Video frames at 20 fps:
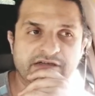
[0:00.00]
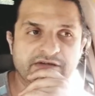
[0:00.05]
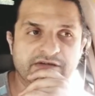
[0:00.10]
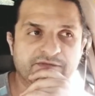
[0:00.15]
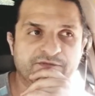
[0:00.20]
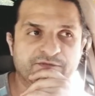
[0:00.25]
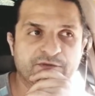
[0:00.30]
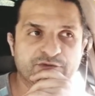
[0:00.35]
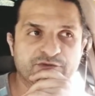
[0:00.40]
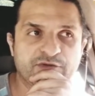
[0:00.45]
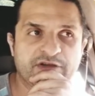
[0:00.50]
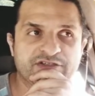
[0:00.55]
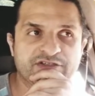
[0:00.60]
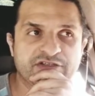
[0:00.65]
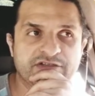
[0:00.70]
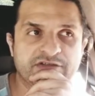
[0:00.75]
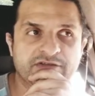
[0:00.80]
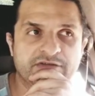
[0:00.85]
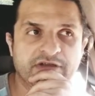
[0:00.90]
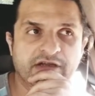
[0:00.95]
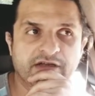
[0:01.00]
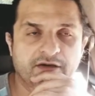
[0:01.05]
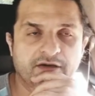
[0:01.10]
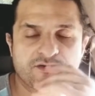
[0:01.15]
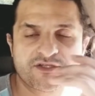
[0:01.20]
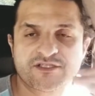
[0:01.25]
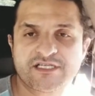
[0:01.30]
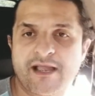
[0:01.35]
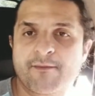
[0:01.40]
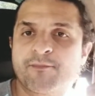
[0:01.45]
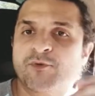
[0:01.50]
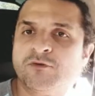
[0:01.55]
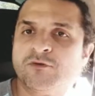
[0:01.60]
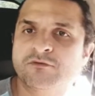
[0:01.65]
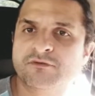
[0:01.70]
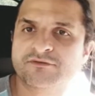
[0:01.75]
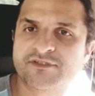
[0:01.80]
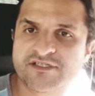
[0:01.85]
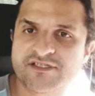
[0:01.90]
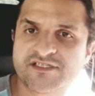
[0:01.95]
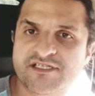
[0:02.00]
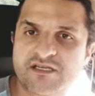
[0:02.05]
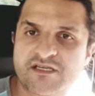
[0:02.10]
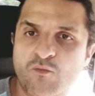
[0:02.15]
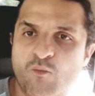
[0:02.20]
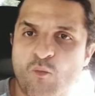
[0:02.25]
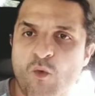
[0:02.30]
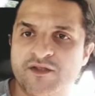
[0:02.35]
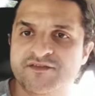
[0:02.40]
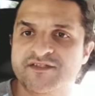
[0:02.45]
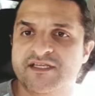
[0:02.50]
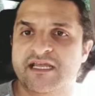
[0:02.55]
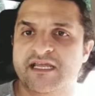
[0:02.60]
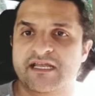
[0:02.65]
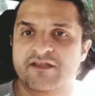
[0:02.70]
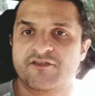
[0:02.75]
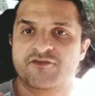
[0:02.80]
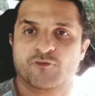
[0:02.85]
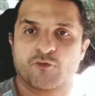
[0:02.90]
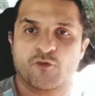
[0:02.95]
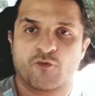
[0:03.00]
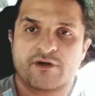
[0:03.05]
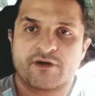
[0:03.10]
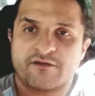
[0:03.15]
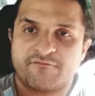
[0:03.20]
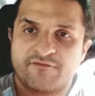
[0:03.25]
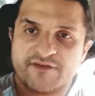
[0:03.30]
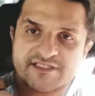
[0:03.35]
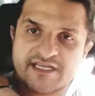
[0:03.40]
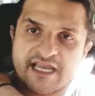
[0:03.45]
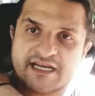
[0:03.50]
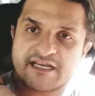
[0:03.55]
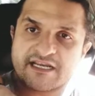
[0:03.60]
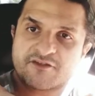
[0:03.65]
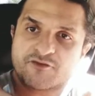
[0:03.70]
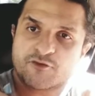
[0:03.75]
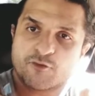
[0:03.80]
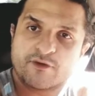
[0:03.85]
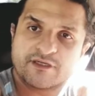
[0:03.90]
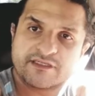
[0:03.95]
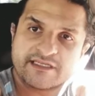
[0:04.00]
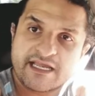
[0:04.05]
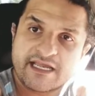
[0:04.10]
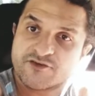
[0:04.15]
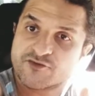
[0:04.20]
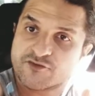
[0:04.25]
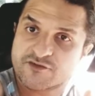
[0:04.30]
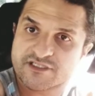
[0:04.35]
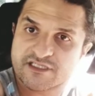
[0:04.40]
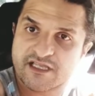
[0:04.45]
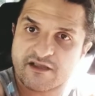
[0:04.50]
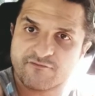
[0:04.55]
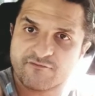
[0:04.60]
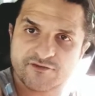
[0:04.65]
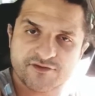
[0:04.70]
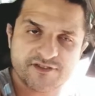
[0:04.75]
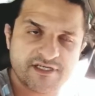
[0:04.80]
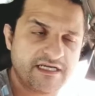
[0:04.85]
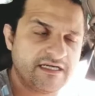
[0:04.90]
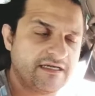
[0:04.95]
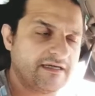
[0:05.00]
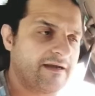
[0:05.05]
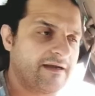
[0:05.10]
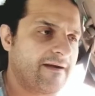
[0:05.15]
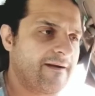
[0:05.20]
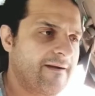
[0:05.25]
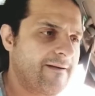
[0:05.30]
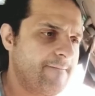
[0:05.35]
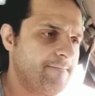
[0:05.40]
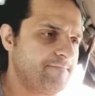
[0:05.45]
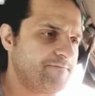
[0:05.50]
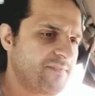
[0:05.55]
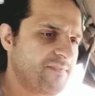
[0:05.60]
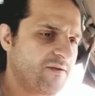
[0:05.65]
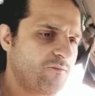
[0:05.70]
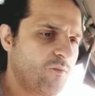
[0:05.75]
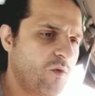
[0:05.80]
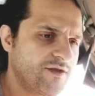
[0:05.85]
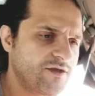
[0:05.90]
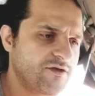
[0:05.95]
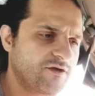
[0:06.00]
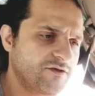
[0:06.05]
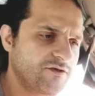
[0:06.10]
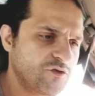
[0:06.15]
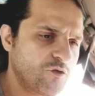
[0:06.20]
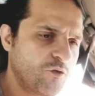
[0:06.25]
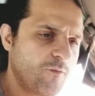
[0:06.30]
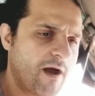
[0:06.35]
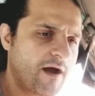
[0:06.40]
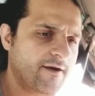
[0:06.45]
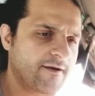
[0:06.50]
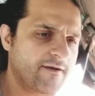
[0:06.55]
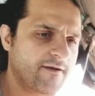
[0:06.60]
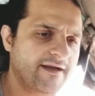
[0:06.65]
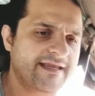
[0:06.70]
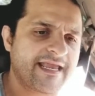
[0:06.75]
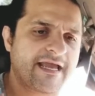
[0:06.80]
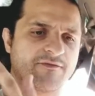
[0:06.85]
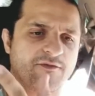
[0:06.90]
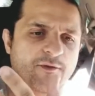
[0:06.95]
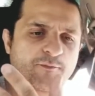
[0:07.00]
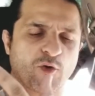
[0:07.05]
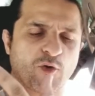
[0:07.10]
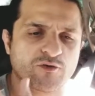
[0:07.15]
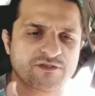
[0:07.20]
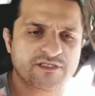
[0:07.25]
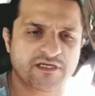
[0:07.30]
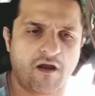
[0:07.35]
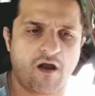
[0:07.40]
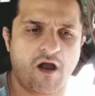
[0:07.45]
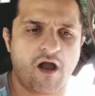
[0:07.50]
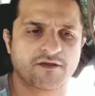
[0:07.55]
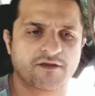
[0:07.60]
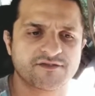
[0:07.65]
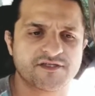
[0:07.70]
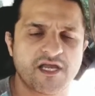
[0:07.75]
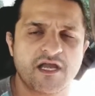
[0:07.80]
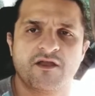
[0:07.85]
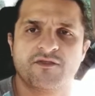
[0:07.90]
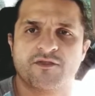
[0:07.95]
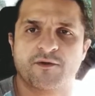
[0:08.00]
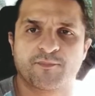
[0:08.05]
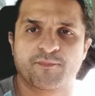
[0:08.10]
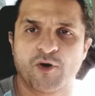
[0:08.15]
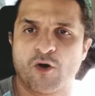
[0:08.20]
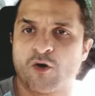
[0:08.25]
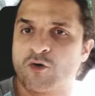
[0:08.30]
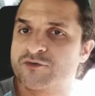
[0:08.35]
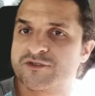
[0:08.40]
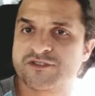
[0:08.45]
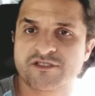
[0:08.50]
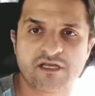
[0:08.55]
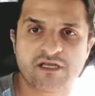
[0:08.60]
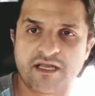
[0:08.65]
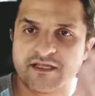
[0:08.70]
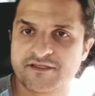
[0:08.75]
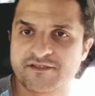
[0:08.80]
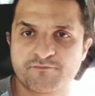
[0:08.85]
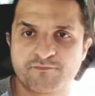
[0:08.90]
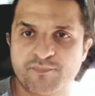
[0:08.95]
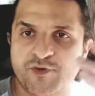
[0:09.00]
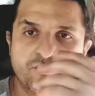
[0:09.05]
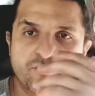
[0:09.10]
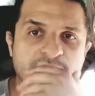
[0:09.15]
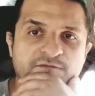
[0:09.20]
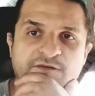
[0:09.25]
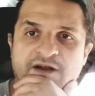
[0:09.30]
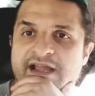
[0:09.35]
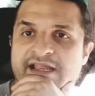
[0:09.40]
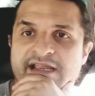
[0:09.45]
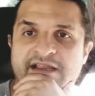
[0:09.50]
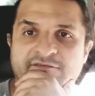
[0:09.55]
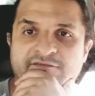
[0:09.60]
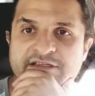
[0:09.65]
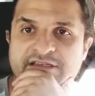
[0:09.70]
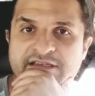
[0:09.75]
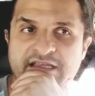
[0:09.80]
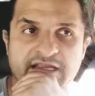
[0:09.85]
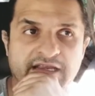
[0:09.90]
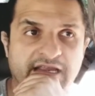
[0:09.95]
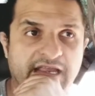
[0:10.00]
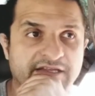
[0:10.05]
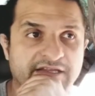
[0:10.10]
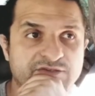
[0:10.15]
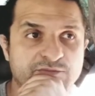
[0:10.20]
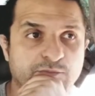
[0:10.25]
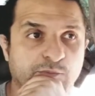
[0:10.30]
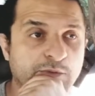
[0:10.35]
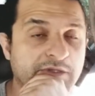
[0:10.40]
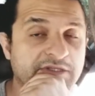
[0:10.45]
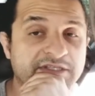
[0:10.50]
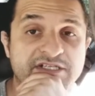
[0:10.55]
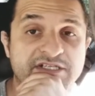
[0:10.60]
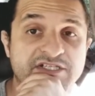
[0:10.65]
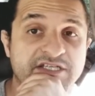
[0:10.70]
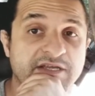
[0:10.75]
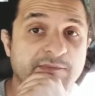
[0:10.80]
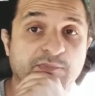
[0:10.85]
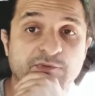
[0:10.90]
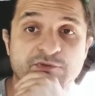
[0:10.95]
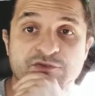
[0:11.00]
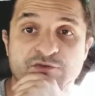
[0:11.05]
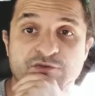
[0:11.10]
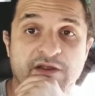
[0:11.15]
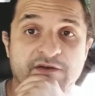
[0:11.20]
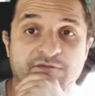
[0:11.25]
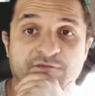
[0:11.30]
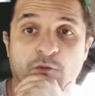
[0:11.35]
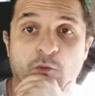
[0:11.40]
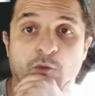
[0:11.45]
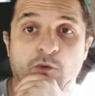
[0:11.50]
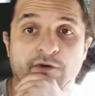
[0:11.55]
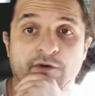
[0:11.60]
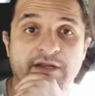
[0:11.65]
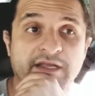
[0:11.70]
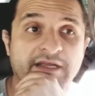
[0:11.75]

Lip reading: filtration or sample to see what's getting through and if it's getting through at dangerous levels, and what you could do about it. Again, the pros and cons. The pros, it's purifying everything. It's really simple, straightforward.